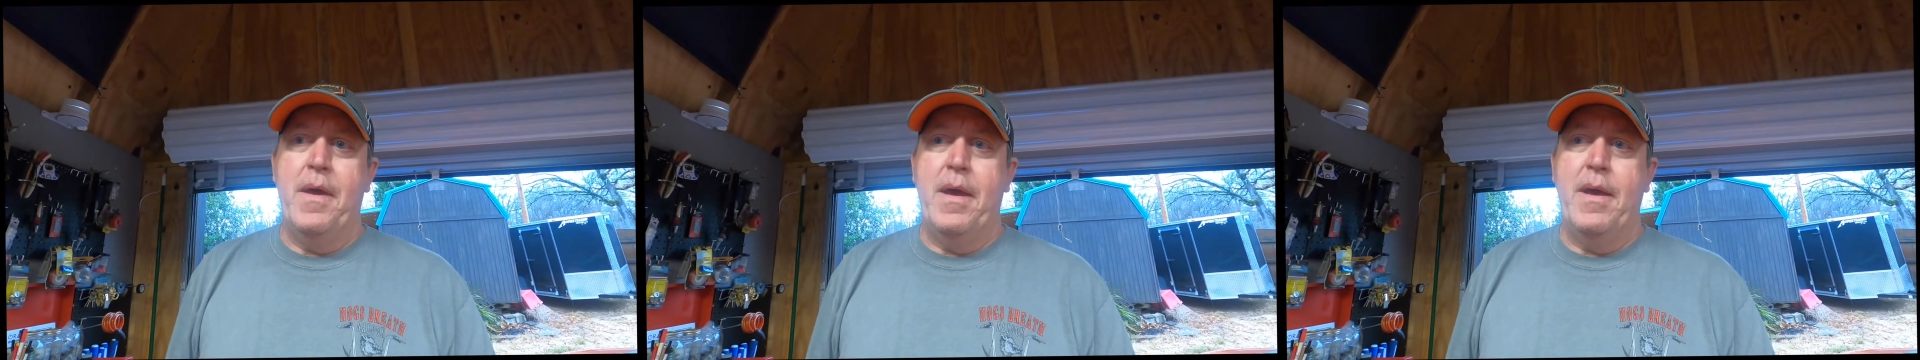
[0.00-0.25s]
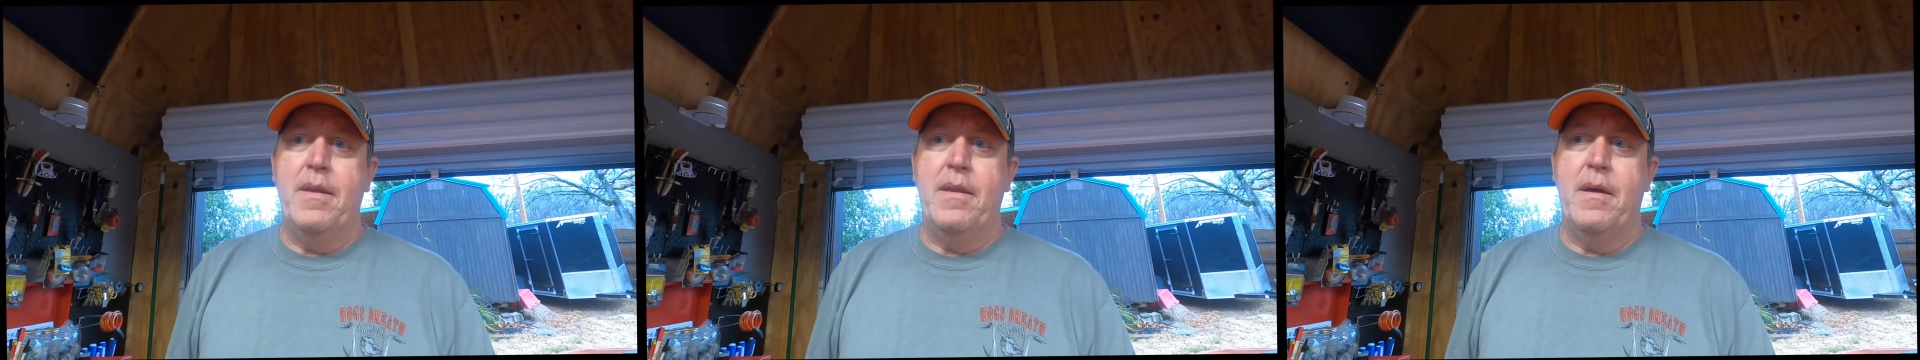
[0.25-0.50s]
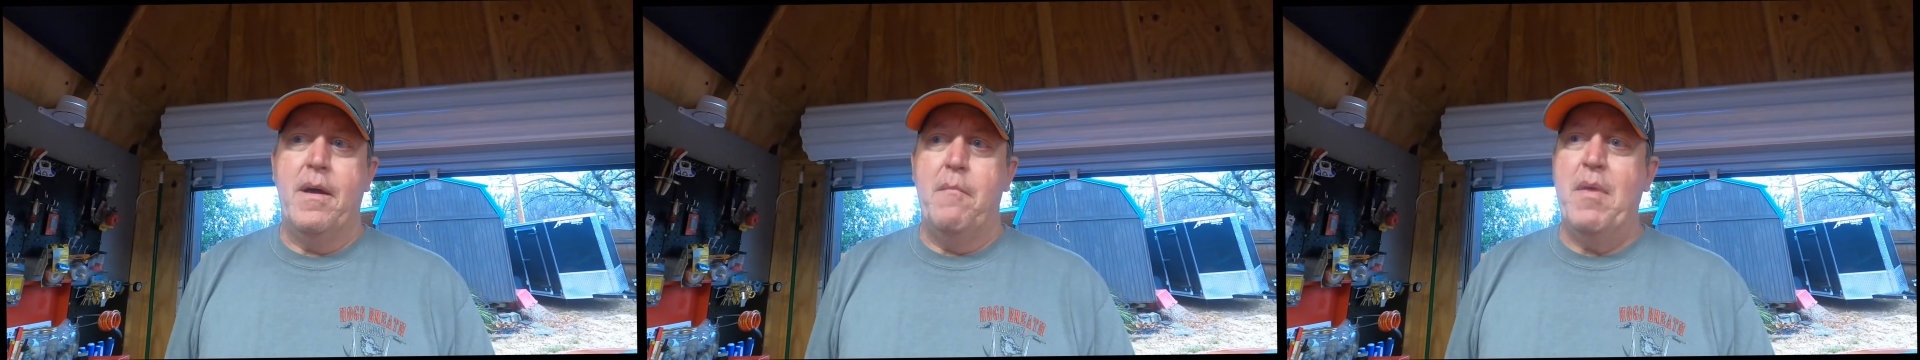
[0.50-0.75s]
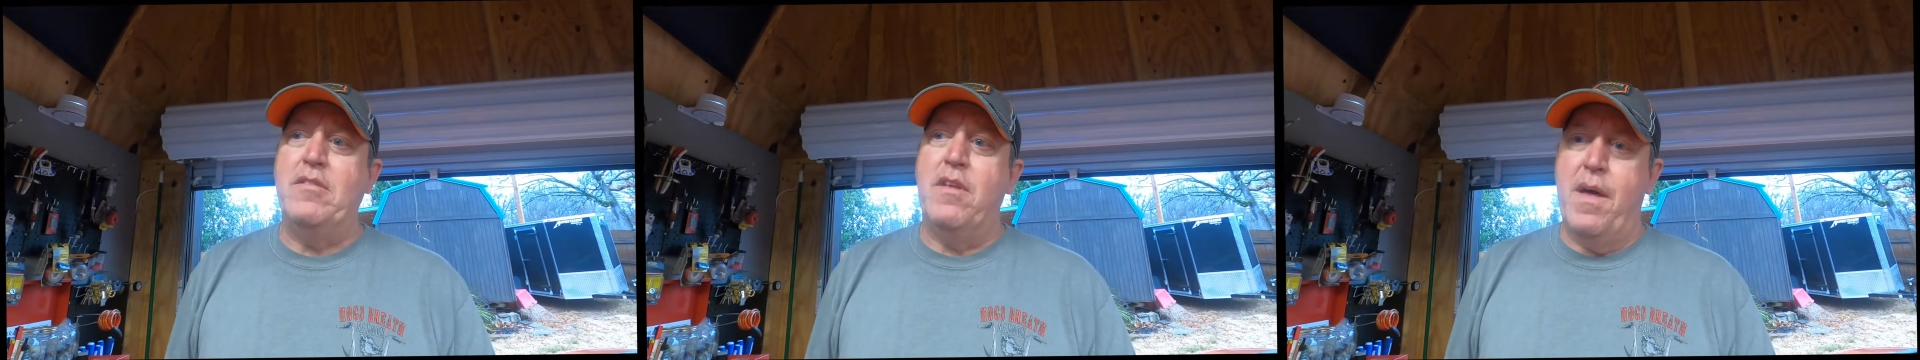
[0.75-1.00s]
And I
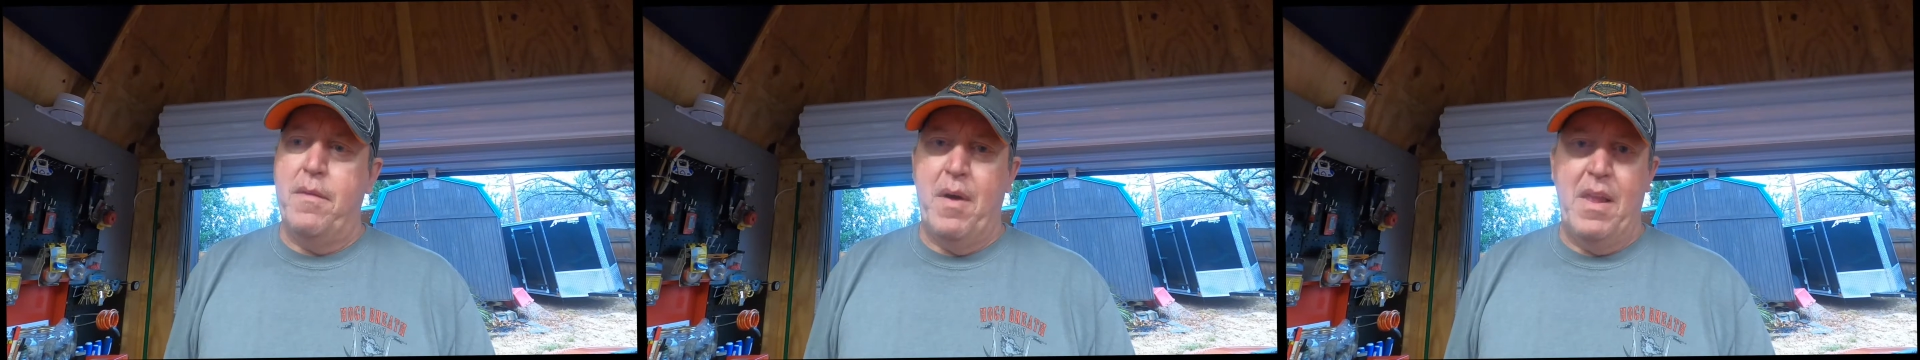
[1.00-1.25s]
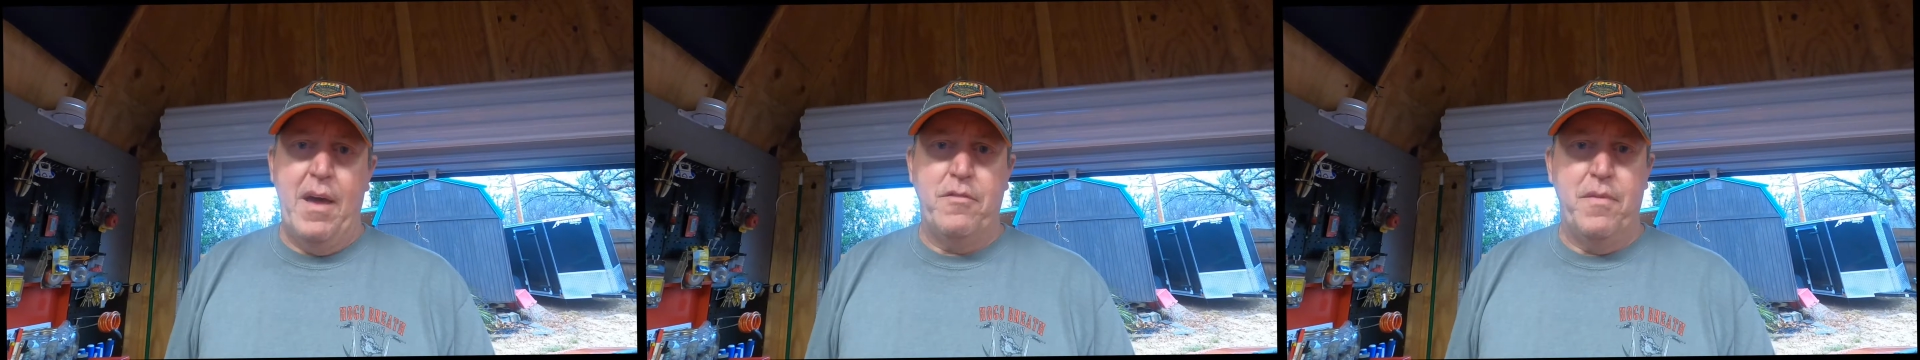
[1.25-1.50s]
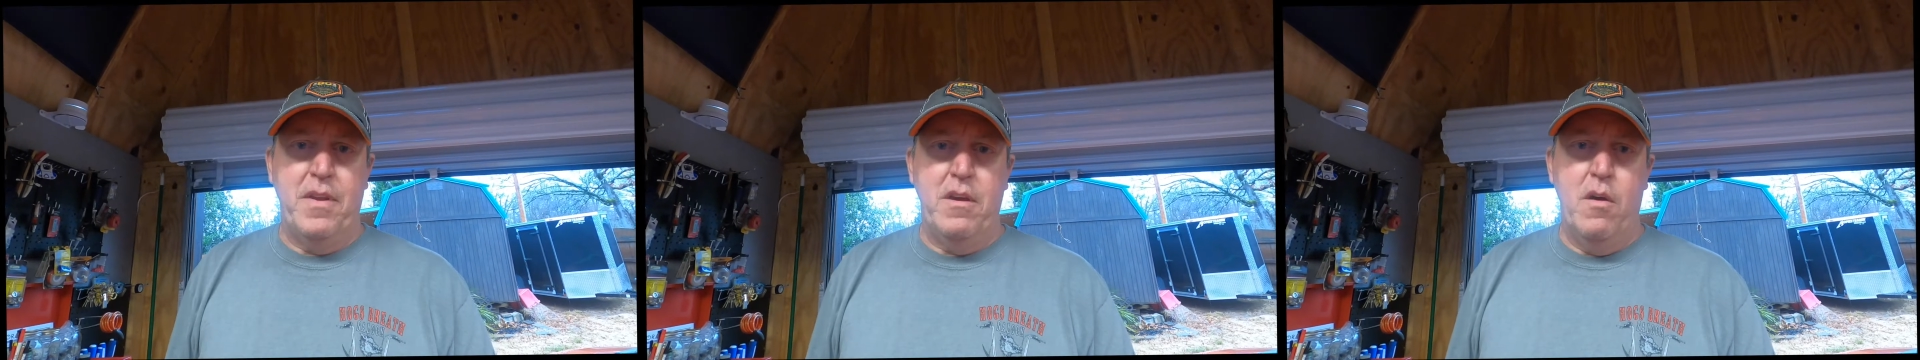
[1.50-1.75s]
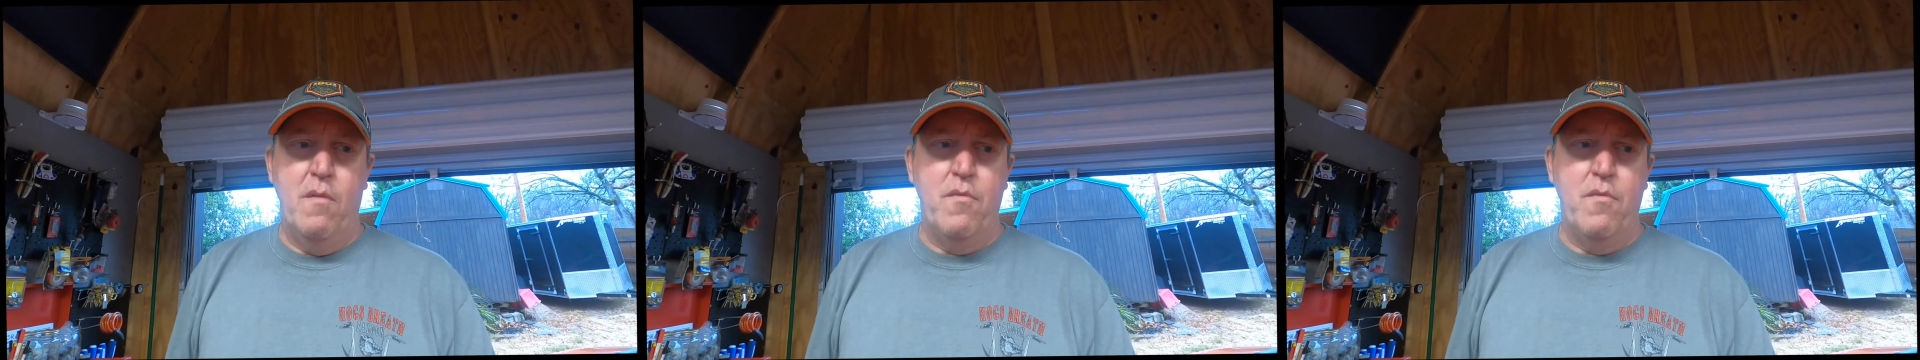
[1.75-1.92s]
mentioned that in my last video.